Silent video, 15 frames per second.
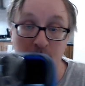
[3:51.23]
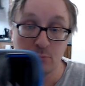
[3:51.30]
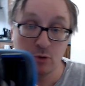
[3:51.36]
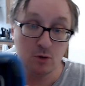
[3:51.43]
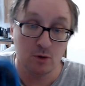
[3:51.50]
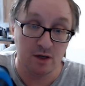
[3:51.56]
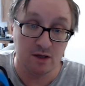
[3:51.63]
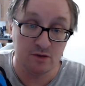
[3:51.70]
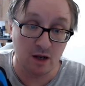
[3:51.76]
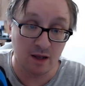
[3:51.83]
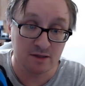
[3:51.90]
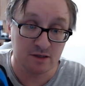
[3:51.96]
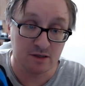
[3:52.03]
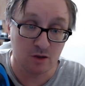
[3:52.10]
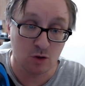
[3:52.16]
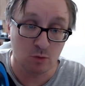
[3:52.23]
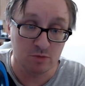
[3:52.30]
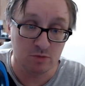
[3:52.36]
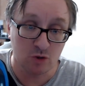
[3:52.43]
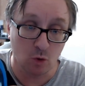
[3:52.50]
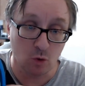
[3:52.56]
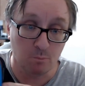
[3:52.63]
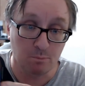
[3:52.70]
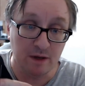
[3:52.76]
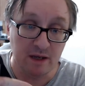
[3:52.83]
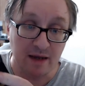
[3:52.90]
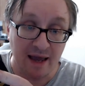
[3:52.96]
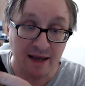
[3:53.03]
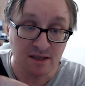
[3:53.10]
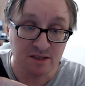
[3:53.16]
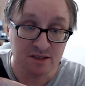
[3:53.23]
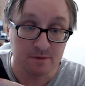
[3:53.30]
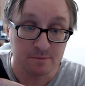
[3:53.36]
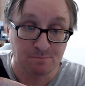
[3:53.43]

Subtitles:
But like I say, the company's called BNEXT